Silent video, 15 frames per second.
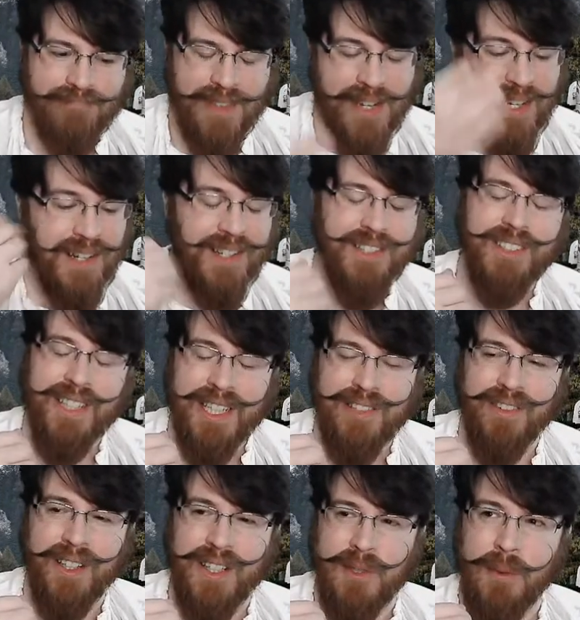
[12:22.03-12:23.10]
Initially it's
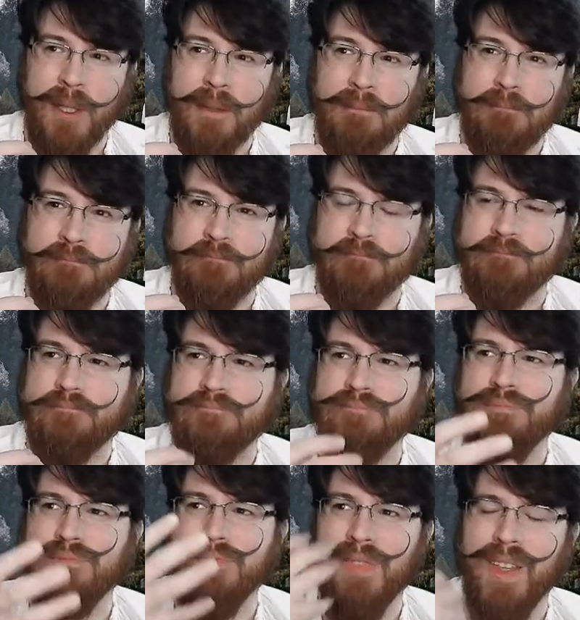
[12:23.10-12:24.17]
very sweet.
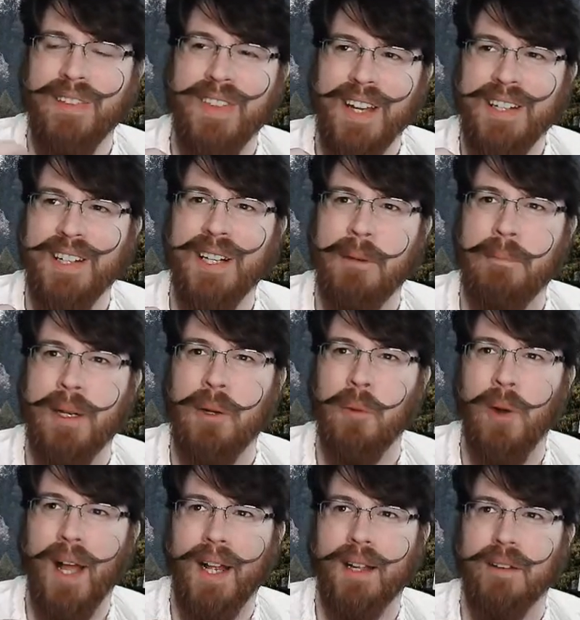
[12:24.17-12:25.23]
Then you get a big
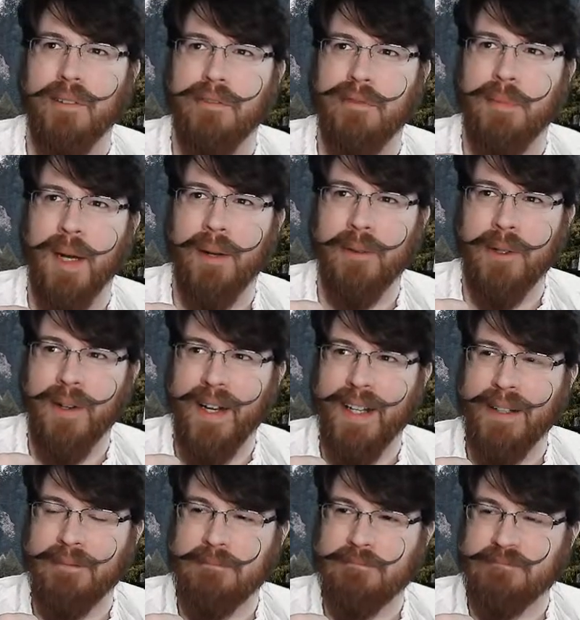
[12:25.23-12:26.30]
whack of pomegranate.